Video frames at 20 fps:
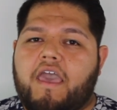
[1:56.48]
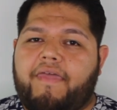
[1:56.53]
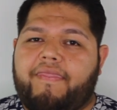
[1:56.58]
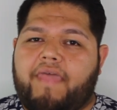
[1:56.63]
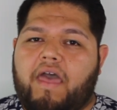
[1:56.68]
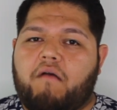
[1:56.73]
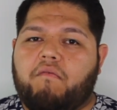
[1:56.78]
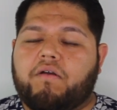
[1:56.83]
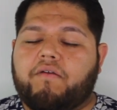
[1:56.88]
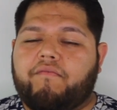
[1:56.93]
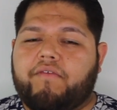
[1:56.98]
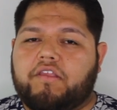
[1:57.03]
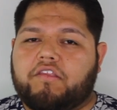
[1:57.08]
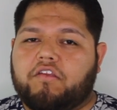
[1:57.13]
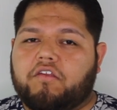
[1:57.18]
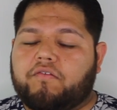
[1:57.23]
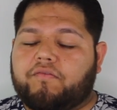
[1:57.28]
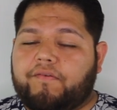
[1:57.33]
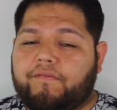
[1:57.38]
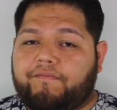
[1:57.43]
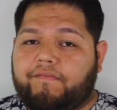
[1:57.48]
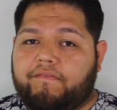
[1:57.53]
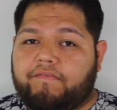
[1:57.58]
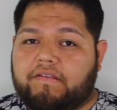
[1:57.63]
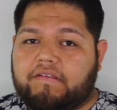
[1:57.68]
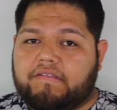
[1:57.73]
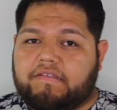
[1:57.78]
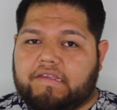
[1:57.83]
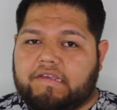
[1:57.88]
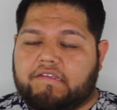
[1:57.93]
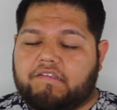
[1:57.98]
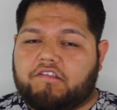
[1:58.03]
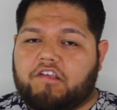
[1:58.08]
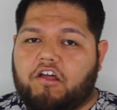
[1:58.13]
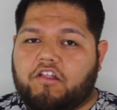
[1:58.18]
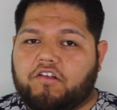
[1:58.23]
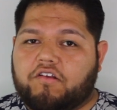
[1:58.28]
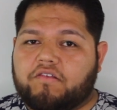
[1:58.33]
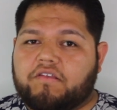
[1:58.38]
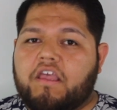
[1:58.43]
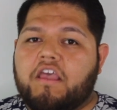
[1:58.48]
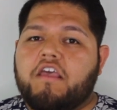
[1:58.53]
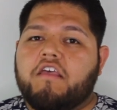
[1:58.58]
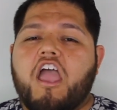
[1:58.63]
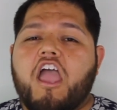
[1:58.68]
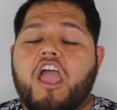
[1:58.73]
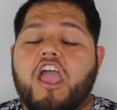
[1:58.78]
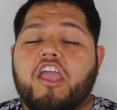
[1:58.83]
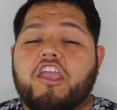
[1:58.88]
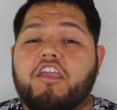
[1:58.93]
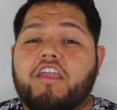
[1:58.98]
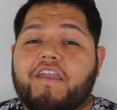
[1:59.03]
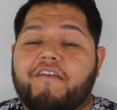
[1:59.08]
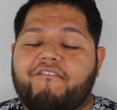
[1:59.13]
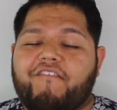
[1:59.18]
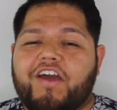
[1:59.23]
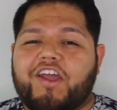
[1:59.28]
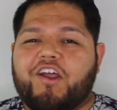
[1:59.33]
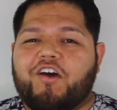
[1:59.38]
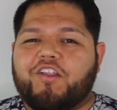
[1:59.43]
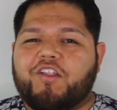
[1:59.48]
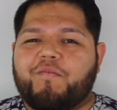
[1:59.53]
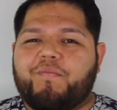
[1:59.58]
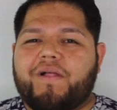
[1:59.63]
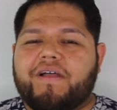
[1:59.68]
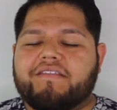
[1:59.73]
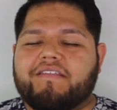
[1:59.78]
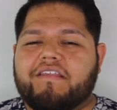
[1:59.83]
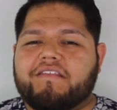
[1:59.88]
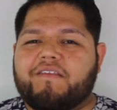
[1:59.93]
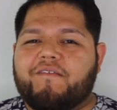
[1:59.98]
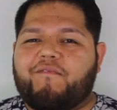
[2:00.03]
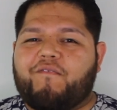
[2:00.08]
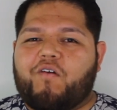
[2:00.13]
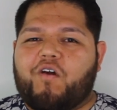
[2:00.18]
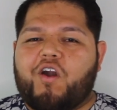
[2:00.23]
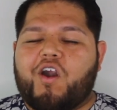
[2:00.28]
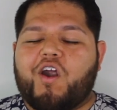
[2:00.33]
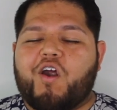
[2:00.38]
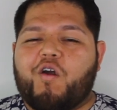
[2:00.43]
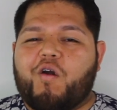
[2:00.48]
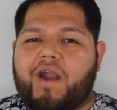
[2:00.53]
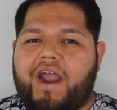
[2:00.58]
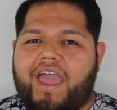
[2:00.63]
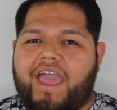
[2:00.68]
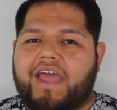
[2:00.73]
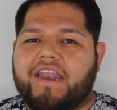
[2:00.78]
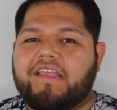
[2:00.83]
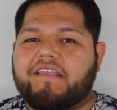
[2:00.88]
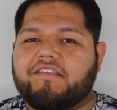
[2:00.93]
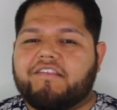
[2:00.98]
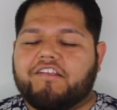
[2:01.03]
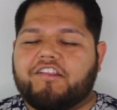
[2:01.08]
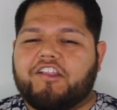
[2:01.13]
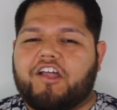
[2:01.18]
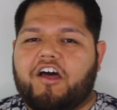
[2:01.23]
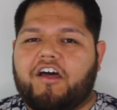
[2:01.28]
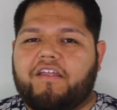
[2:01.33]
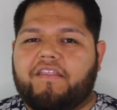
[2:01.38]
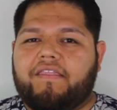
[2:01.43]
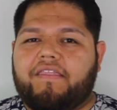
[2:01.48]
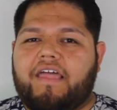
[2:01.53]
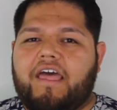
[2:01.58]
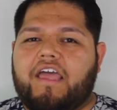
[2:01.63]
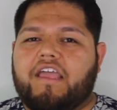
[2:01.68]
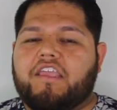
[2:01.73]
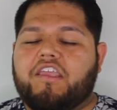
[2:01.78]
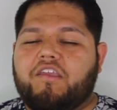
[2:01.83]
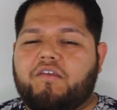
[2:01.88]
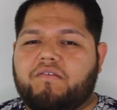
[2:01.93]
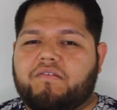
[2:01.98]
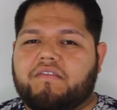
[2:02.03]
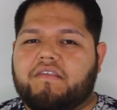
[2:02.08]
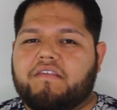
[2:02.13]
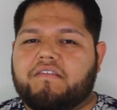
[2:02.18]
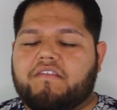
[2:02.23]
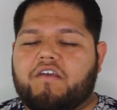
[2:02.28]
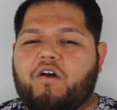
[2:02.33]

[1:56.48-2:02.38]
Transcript: and that one retails for $56. You can find Olaplex at Sephora or at any salon that uses